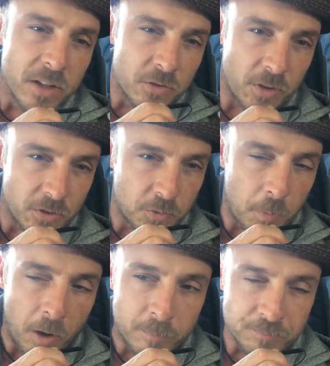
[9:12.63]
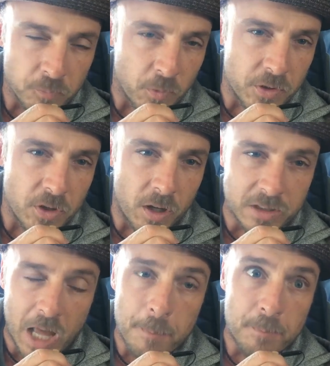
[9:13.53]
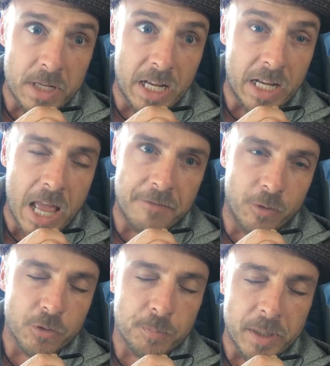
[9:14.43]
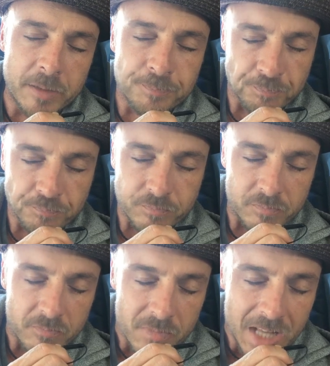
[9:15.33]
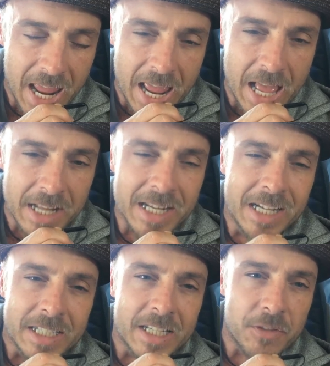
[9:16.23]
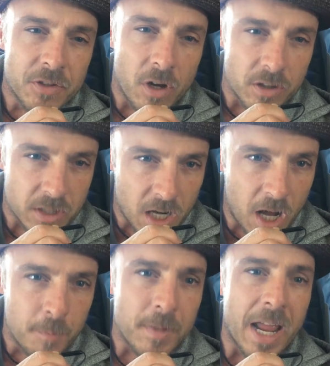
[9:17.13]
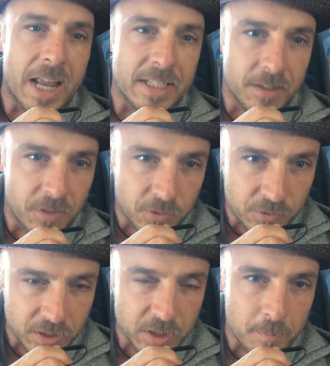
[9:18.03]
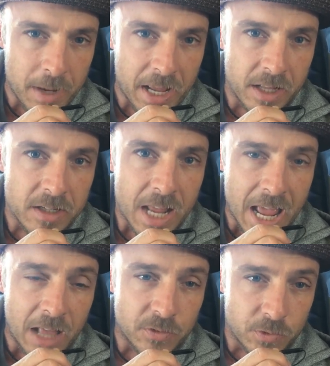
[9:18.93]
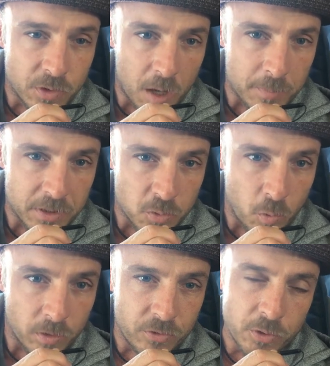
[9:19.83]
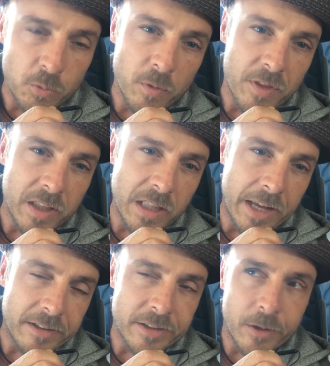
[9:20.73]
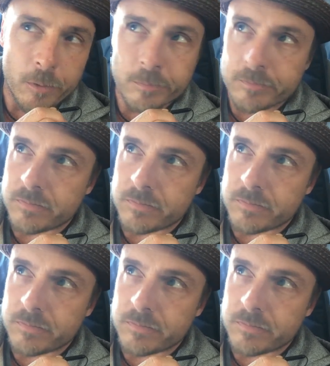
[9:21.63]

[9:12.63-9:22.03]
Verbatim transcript: Start small with the dog not being at full speed, and get the dog to come and give the sit command as he's coming towards you within, like, you know,